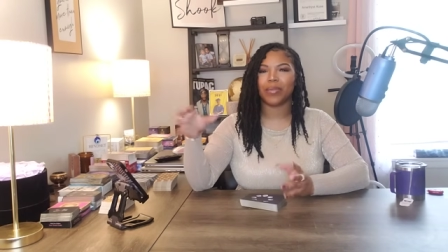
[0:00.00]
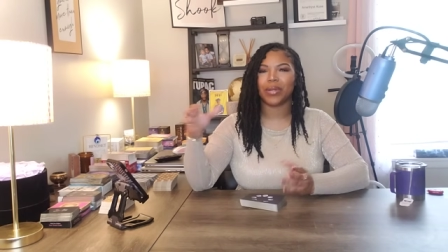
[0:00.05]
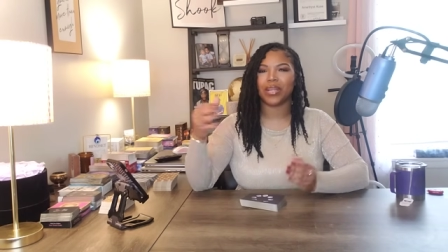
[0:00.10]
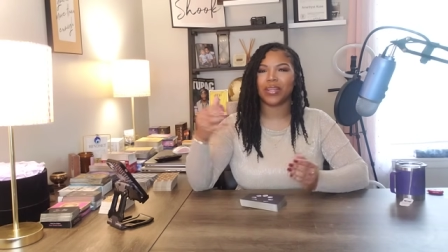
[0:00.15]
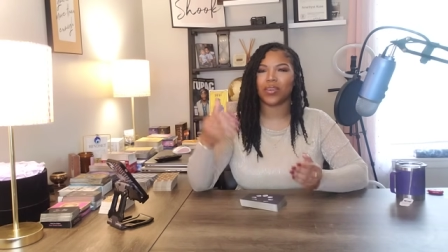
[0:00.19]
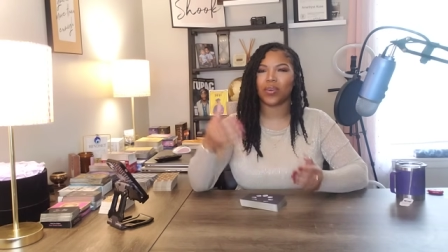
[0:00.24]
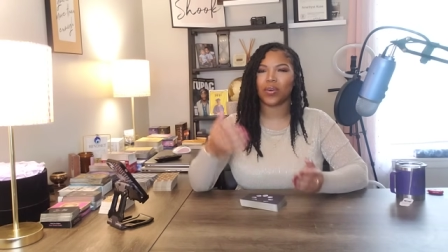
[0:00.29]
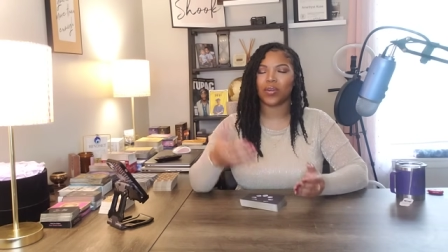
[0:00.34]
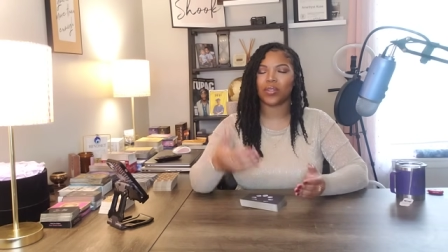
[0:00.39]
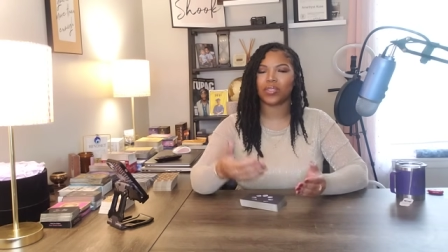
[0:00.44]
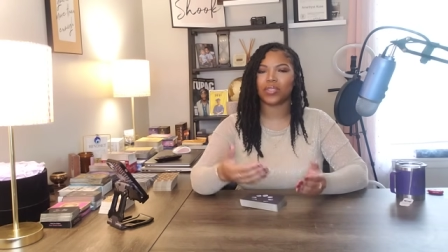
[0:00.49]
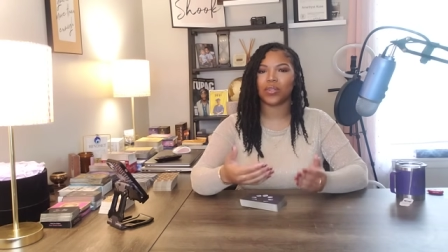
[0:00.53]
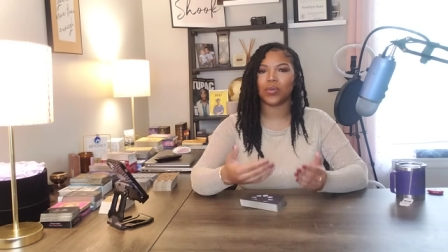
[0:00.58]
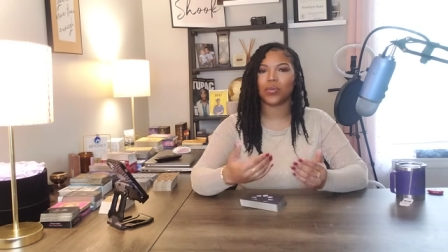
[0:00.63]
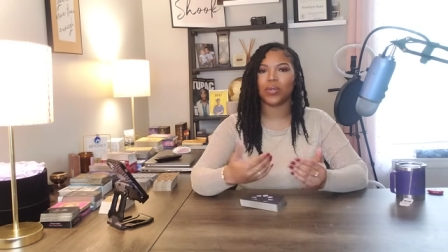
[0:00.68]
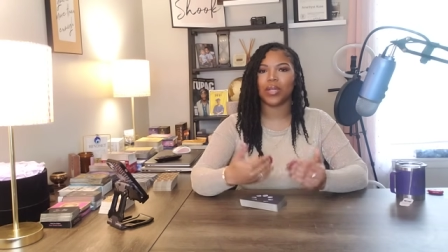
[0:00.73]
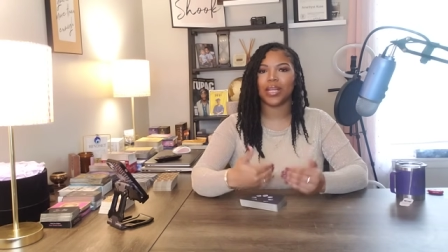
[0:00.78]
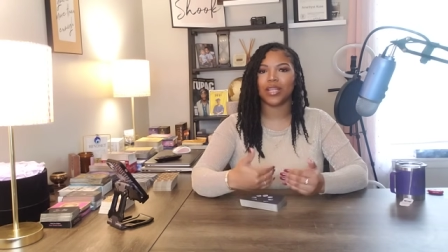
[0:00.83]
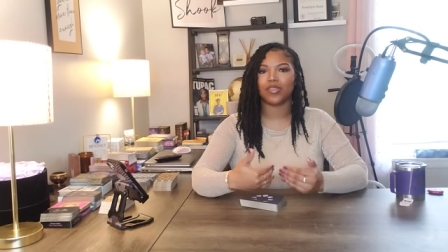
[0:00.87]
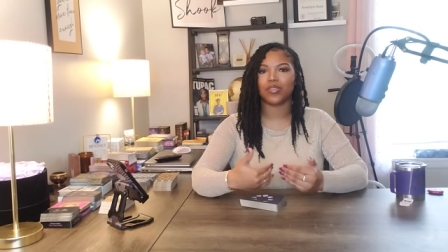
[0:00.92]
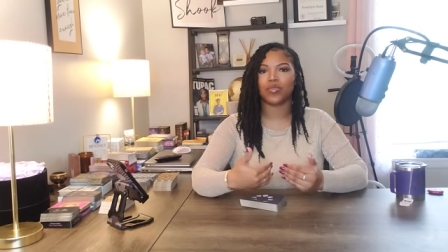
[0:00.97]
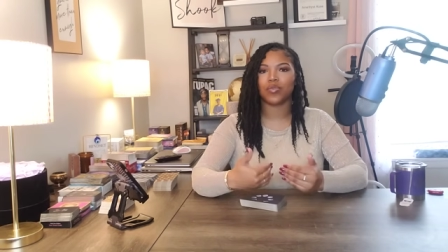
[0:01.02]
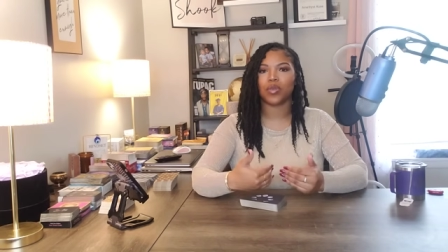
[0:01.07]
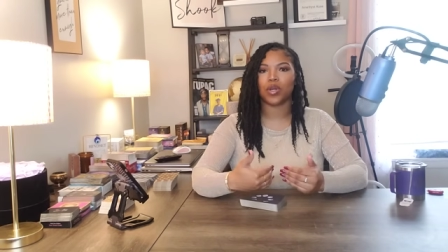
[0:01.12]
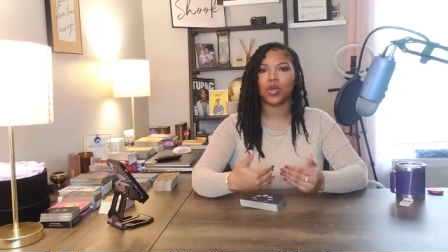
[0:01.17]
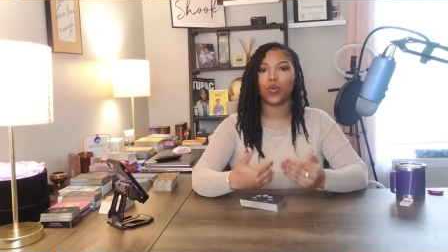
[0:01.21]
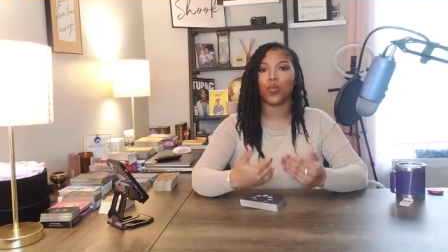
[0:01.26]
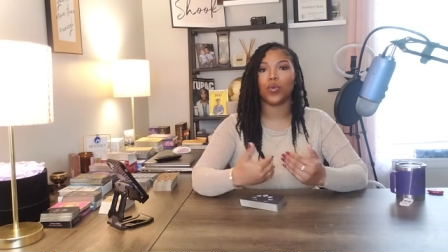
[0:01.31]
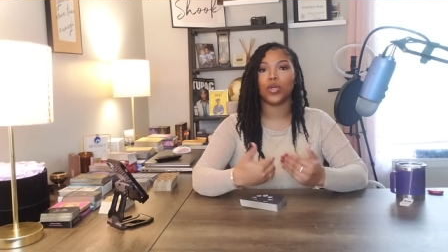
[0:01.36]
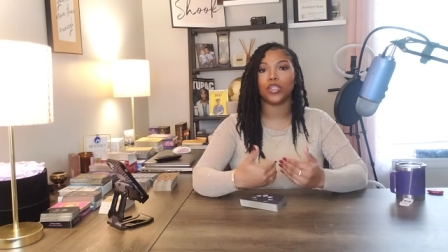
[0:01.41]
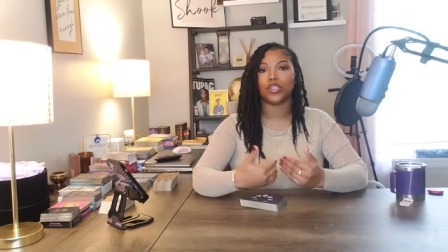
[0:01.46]
but it also lets you
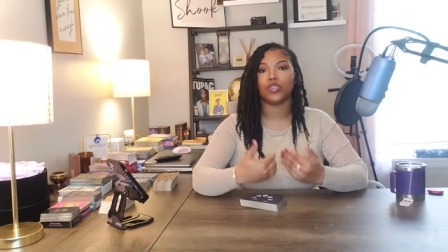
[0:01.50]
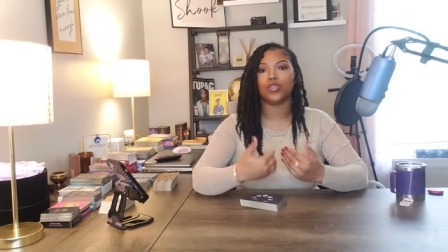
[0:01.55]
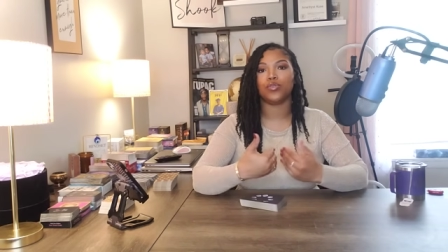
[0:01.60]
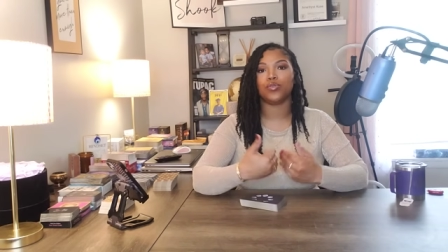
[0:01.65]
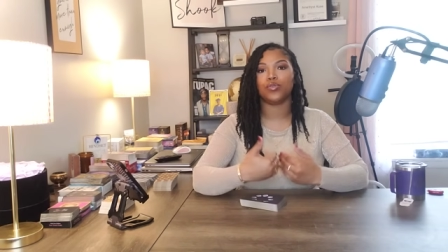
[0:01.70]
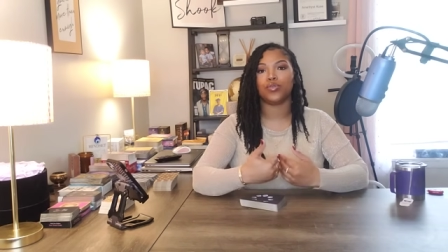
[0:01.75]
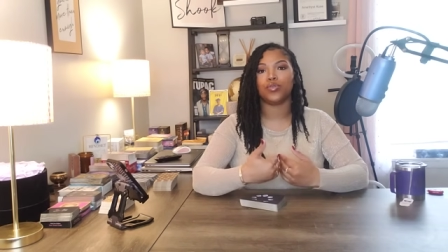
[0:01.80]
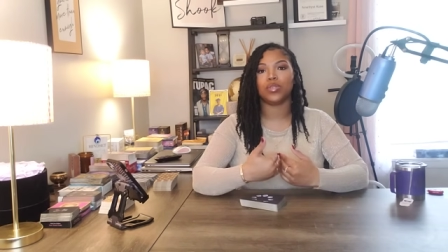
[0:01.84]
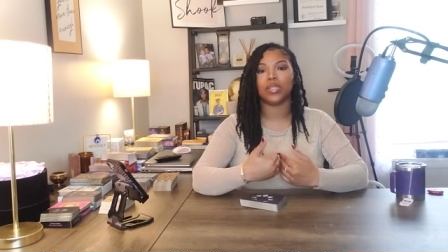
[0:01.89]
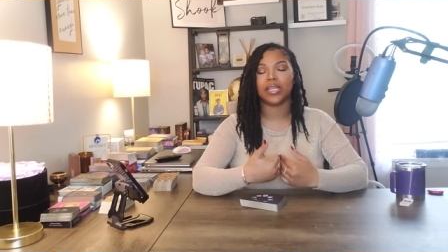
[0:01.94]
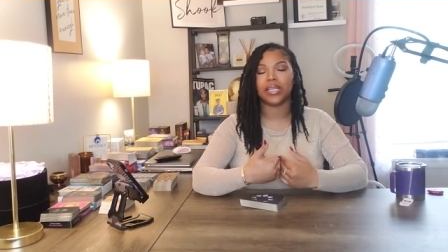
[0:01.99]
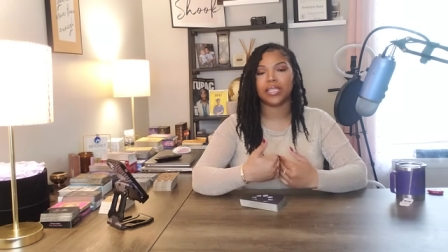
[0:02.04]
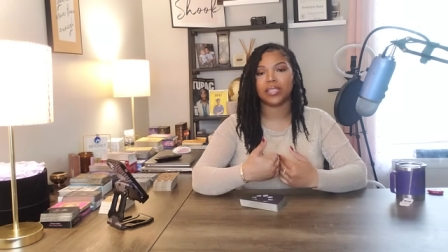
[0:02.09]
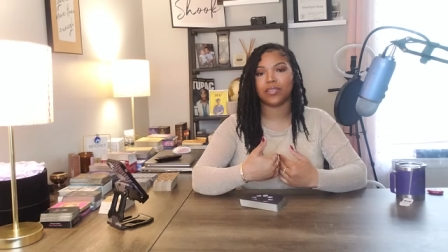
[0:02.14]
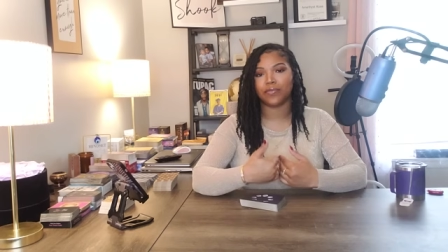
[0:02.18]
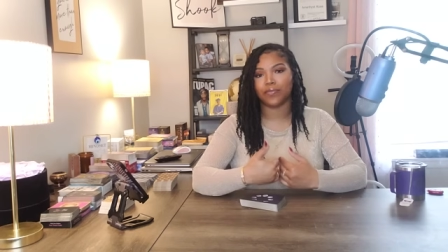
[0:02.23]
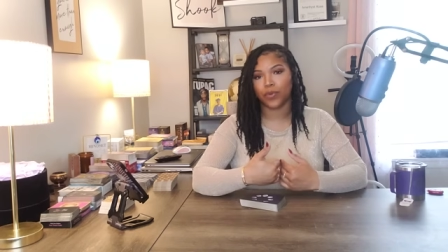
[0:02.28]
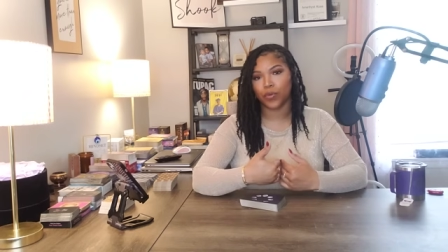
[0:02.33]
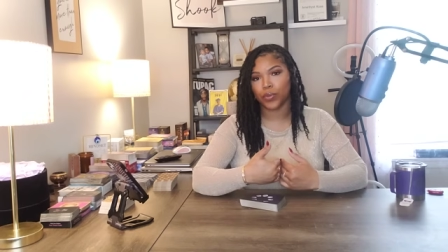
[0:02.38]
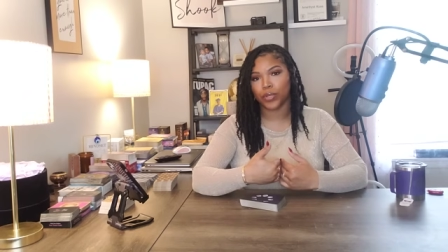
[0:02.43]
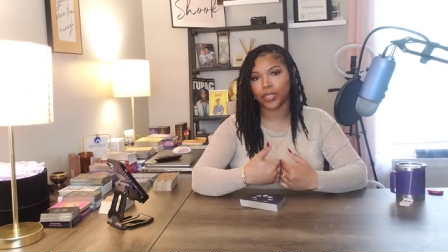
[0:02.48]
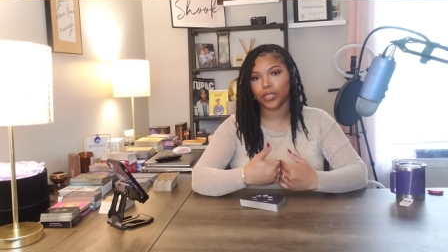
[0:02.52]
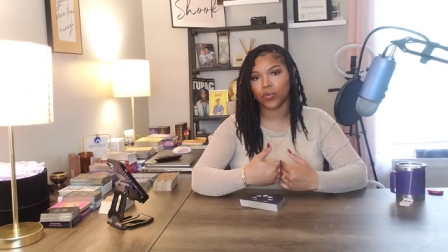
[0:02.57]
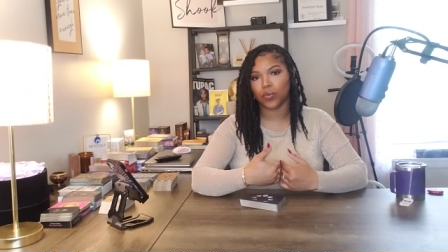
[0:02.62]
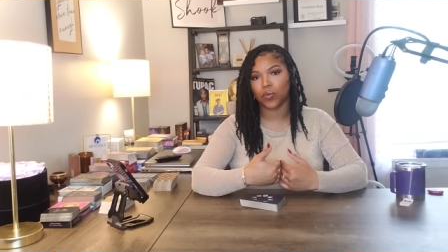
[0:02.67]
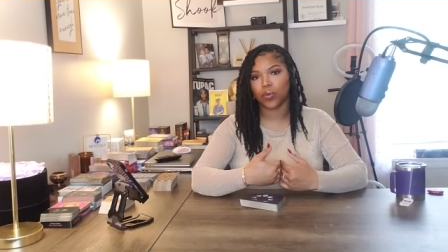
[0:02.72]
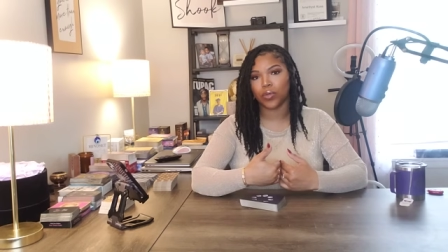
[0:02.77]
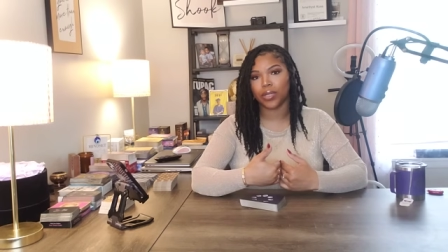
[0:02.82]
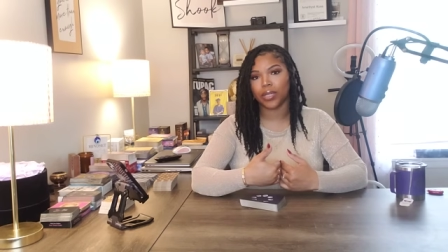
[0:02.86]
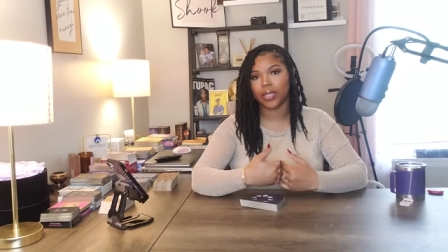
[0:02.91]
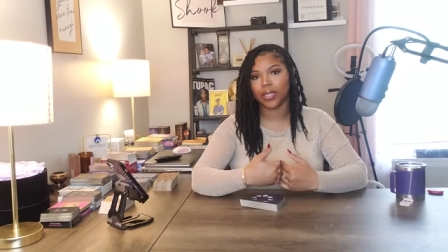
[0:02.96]
know what you need to focus
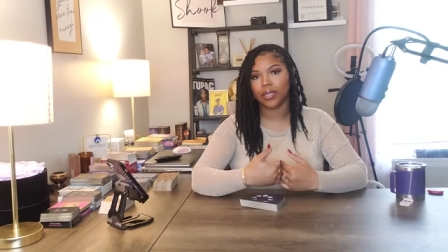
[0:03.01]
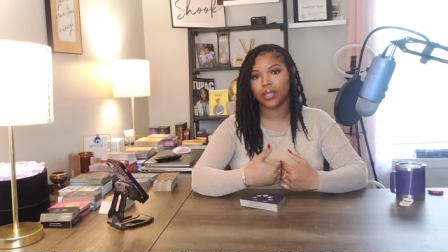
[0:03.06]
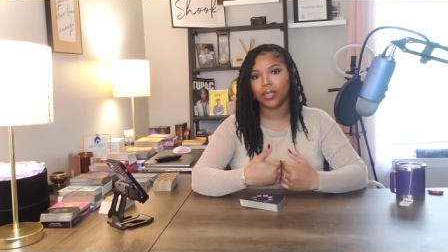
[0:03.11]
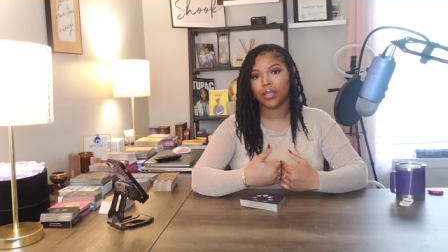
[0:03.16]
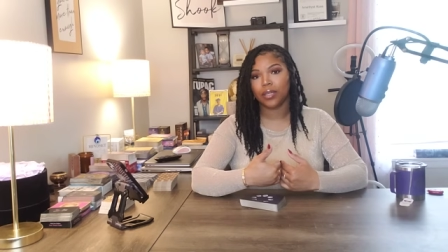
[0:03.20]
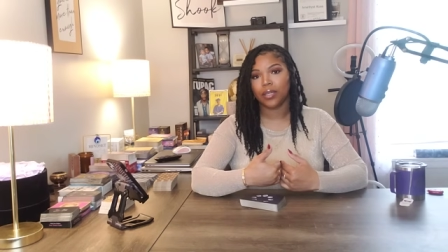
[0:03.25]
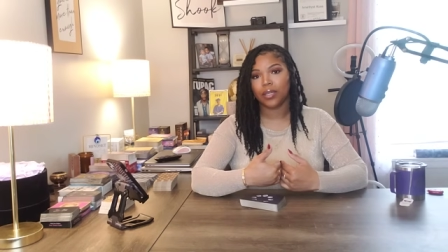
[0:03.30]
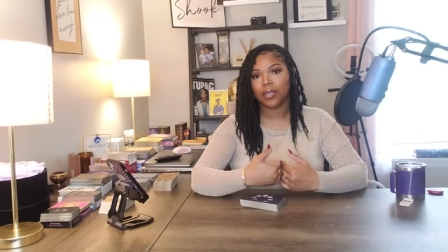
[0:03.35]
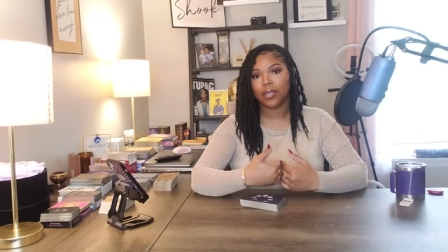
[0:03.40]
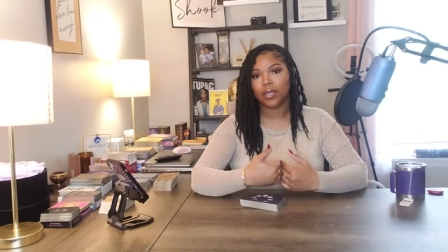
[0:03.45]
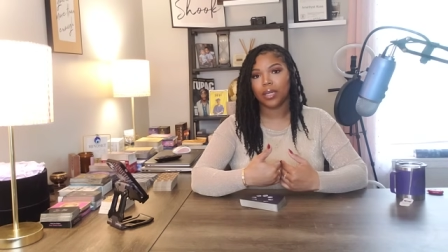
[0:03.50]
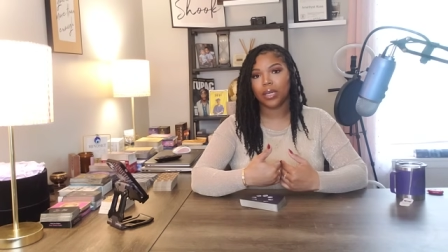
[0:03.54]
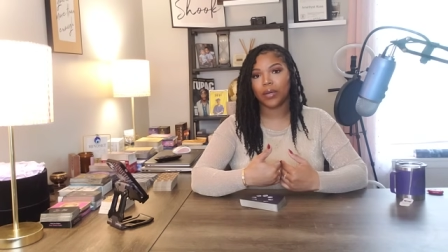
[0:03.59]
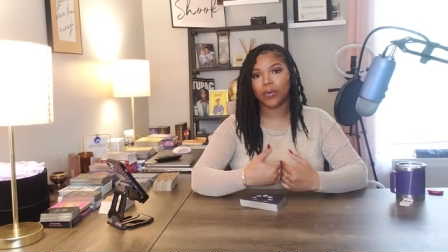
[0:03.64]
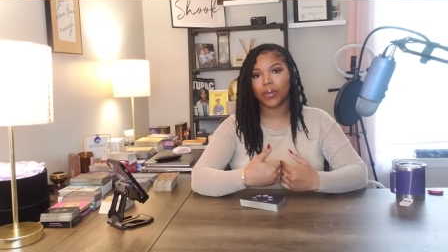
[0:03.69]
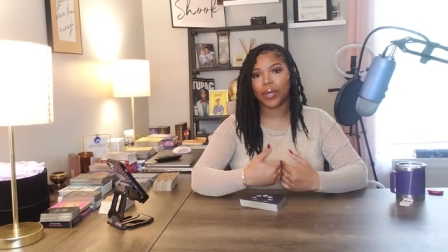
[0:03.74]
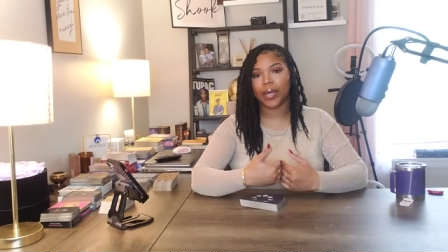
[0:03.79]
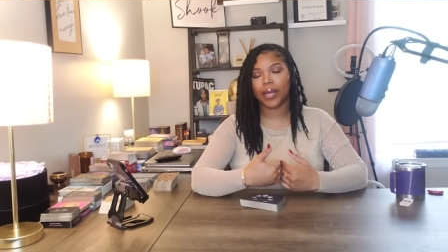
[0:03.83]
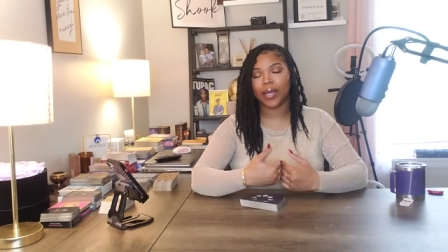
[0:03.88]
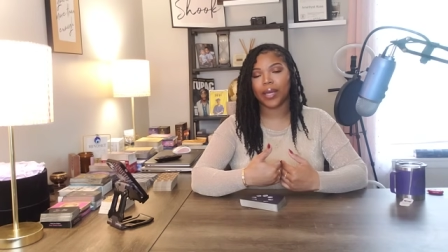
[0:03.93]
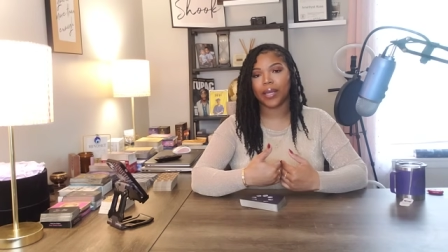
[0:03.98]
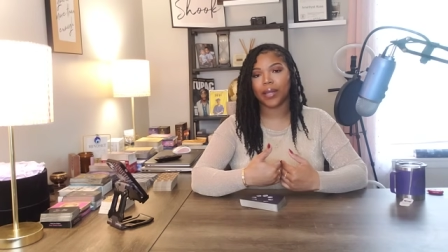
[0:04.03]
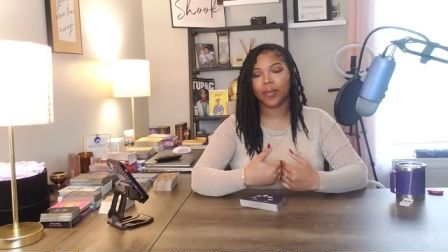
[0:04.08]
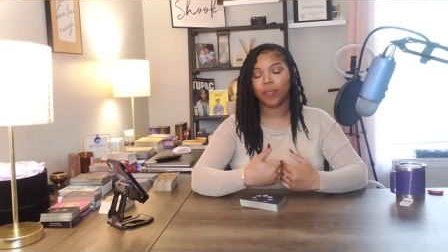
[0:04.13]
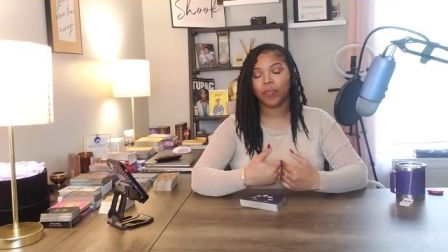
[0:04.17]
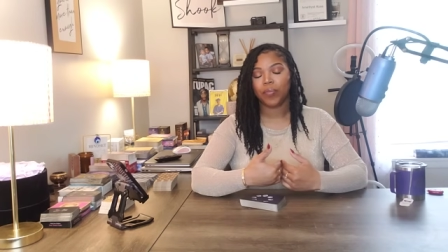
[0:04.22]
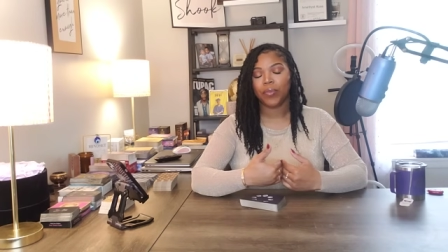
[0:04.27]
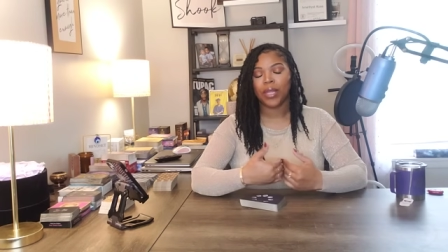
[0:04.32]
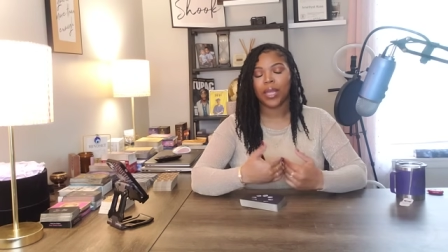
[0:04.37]
on. Okay.